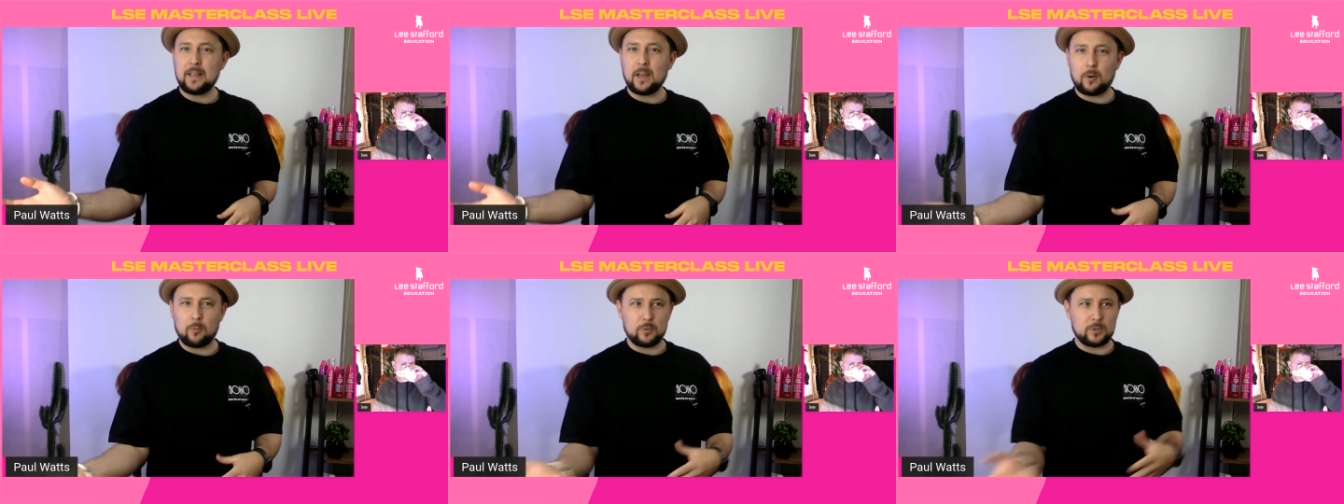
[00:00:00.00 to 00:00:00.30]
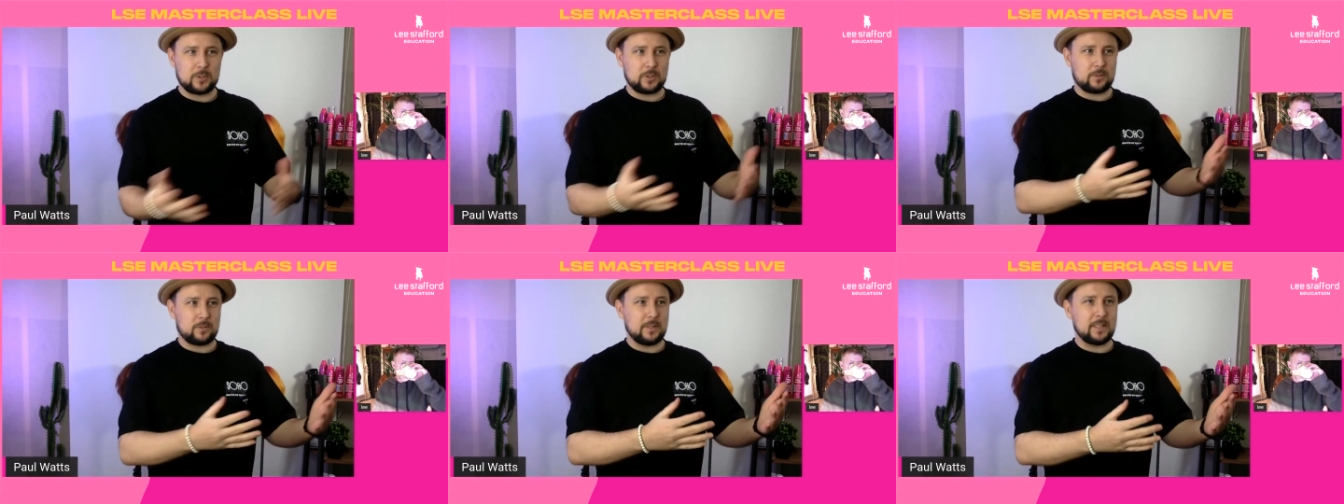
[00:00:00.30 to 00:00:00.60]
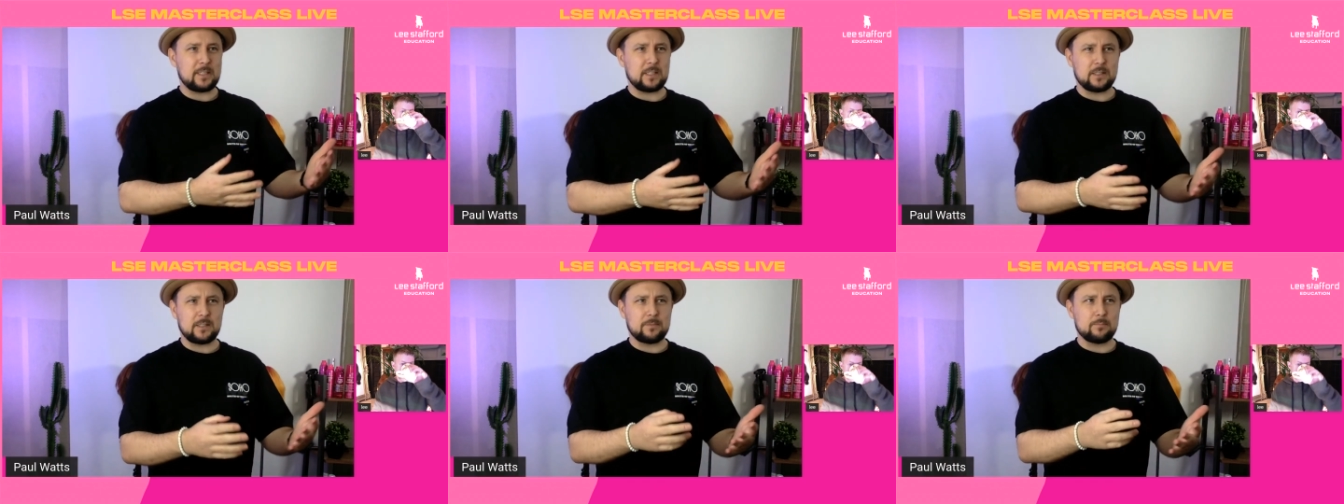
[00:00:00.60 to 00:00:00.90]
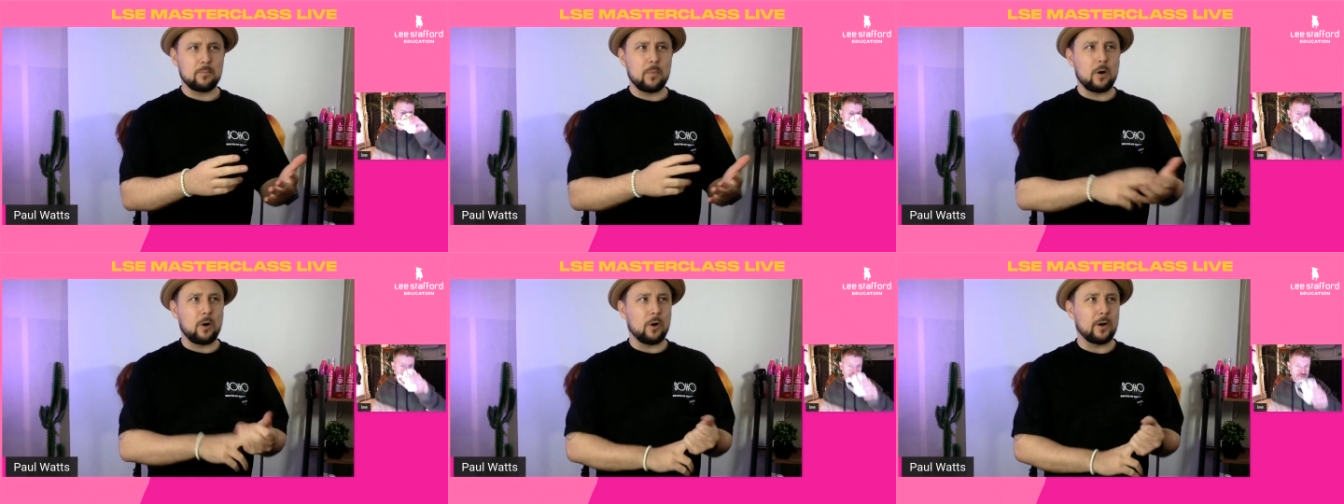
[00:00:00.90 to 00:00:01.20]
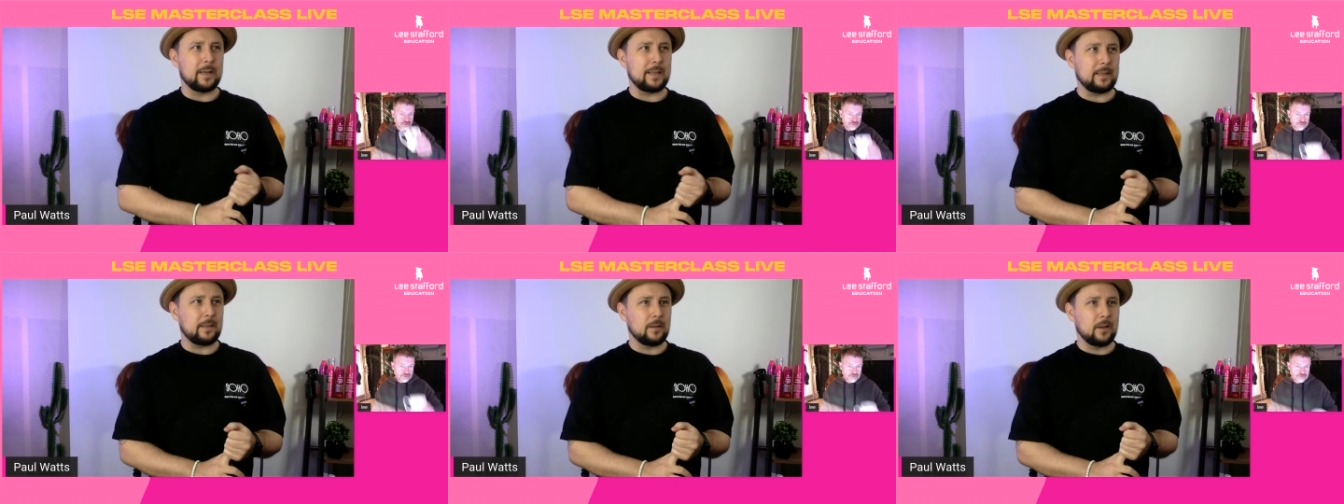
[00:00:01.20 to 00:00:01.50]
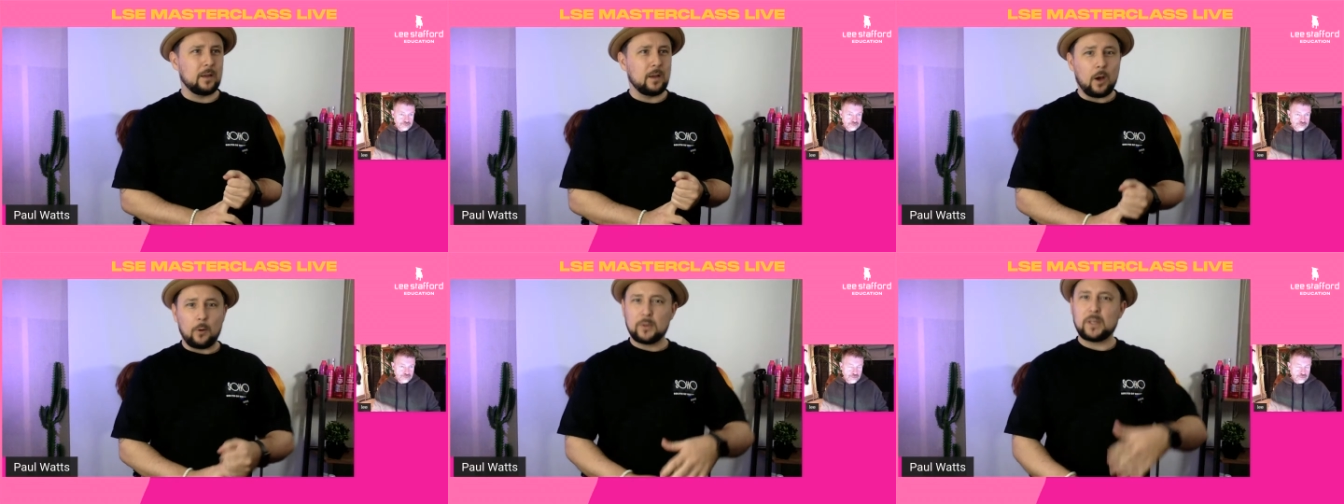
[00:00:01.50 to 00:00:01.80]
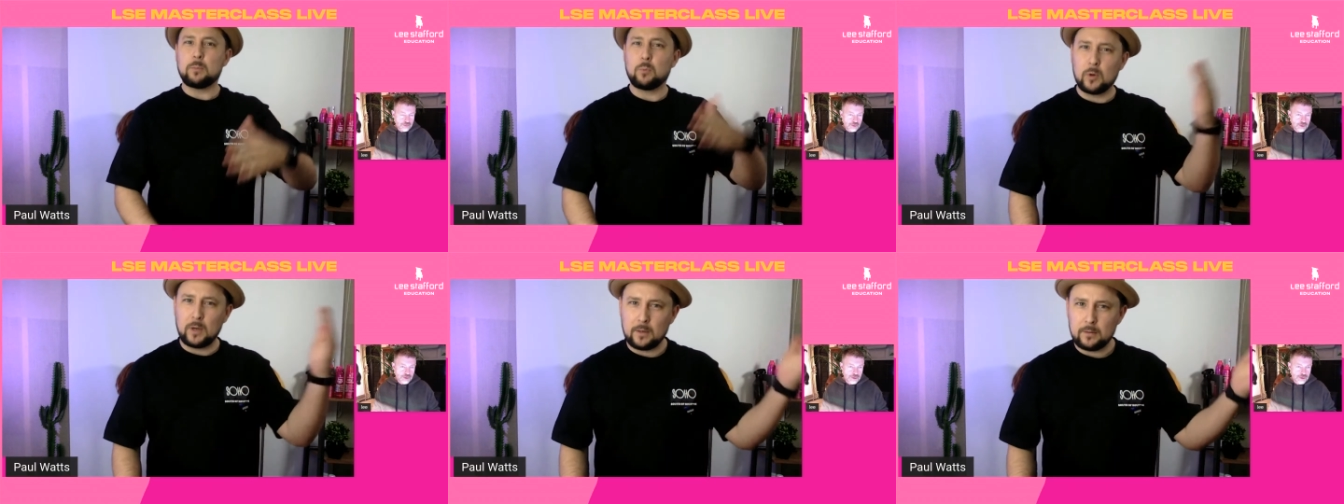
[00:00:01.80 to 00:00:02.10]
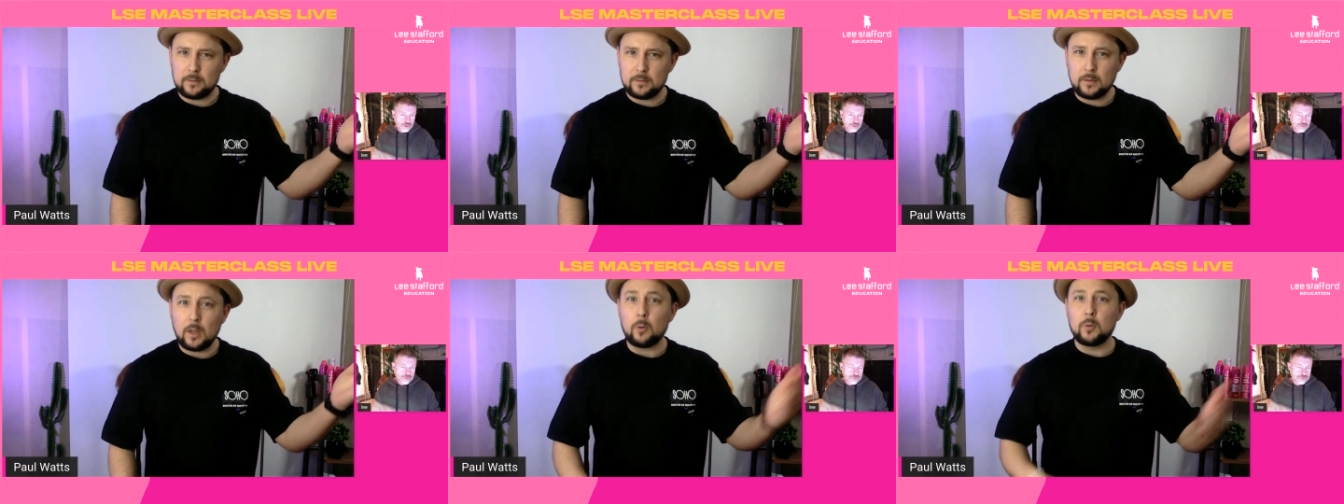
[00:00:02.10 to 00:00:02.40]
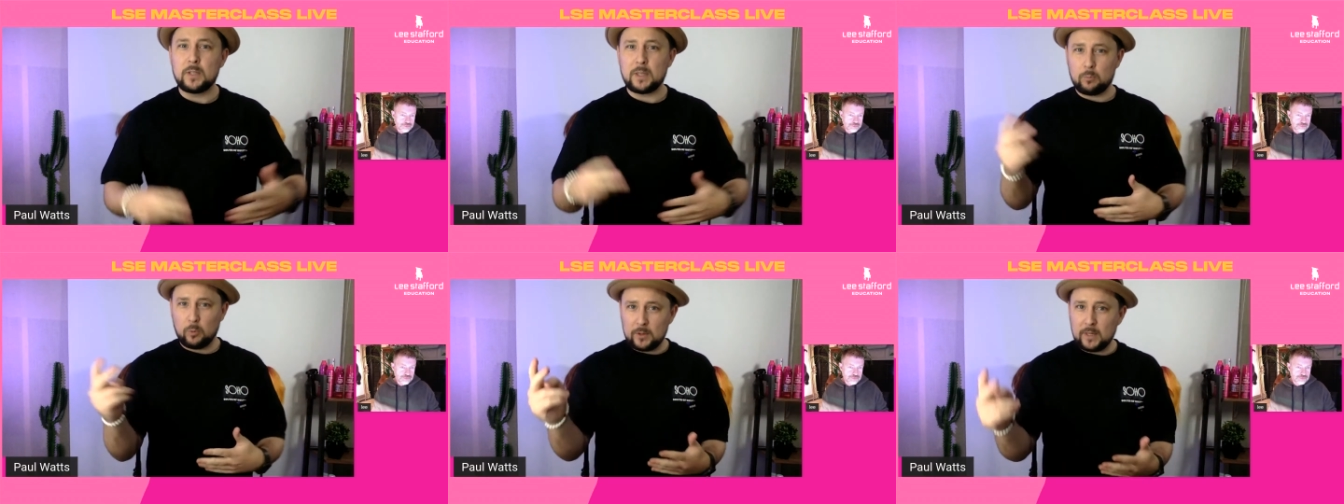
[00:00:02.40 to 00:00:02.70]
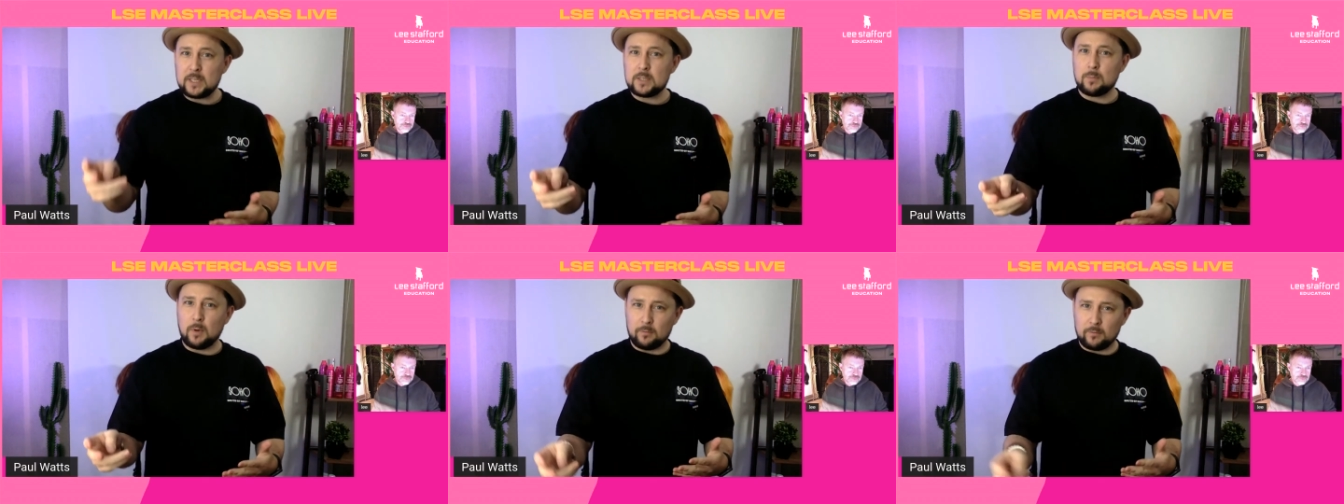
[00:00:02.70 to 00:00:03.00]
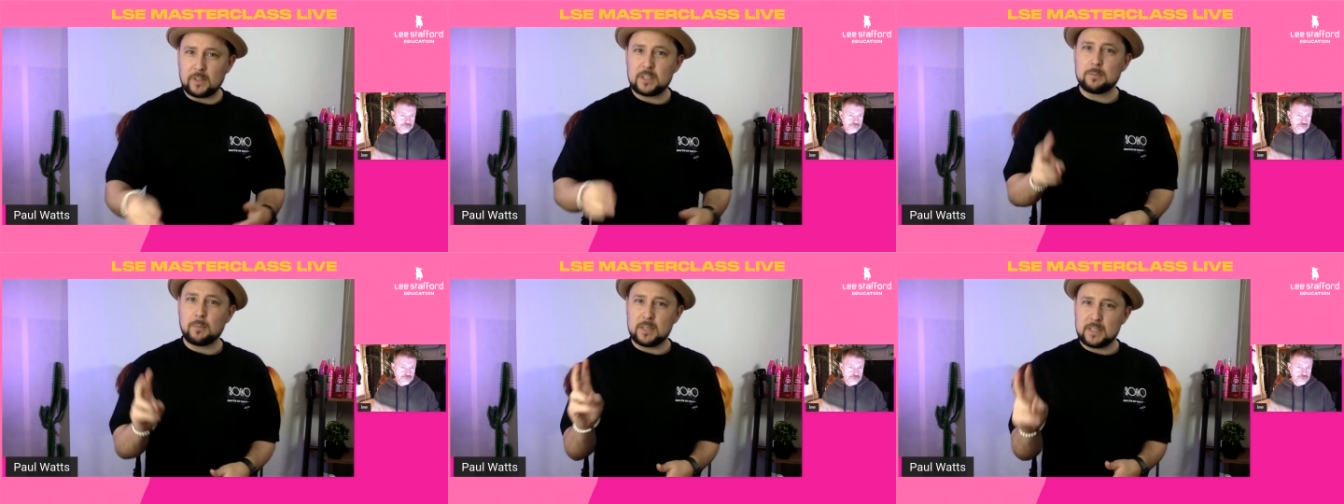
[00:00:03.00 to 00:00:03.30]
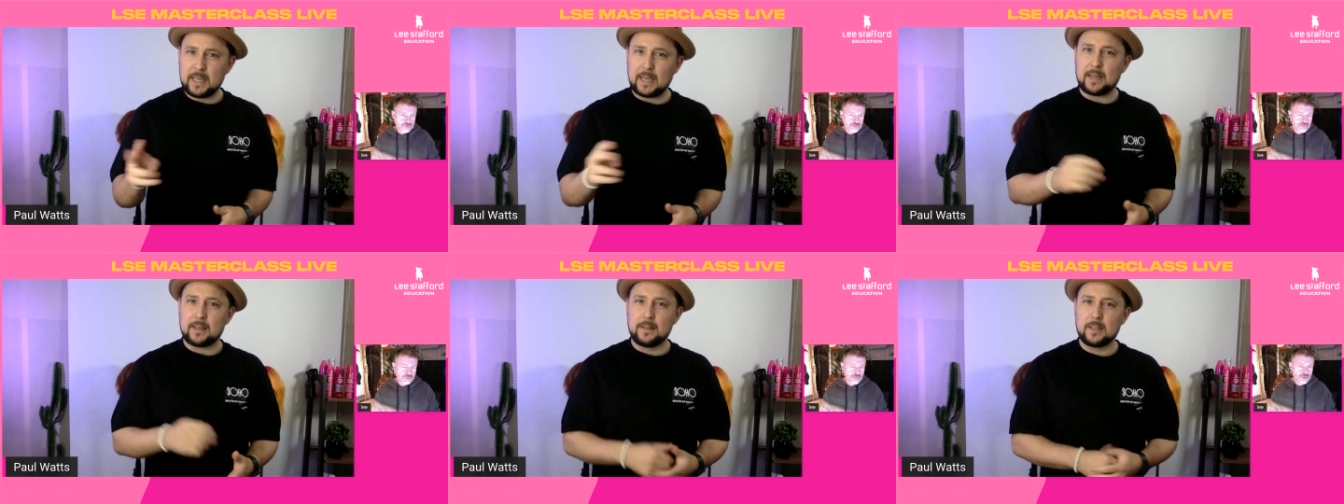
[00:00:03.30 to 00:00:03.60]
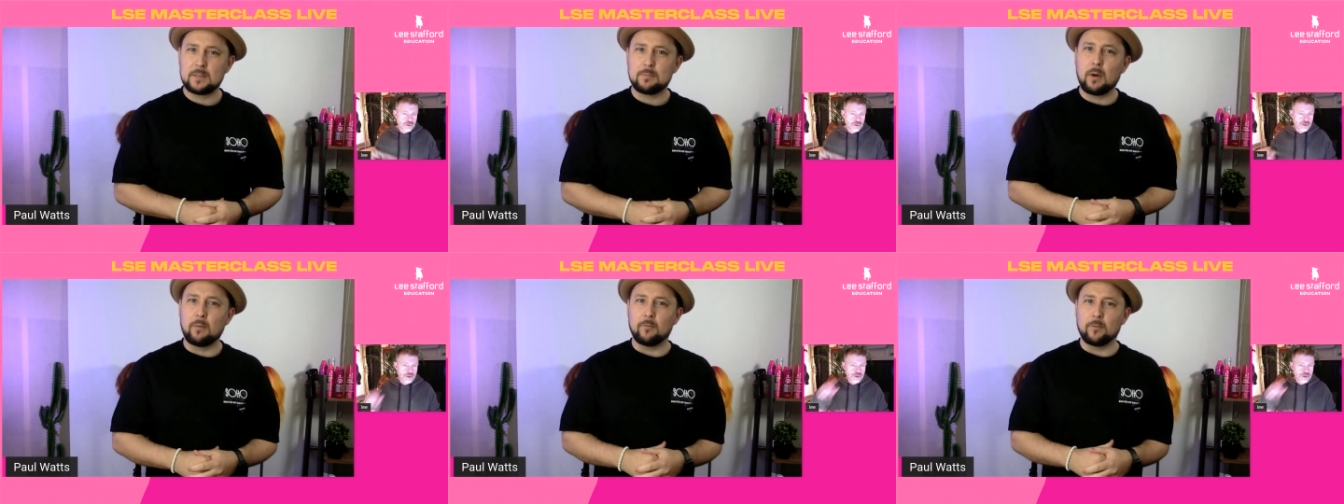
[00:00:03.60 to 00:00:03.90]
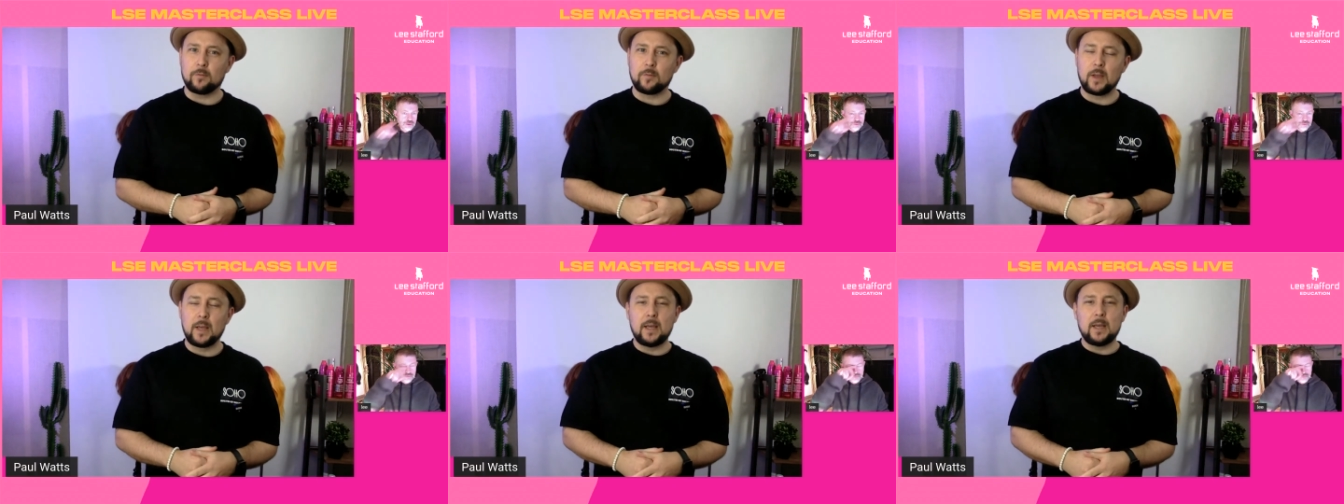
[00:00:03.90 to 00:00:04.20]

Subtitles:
We did one this month. This is my second this month.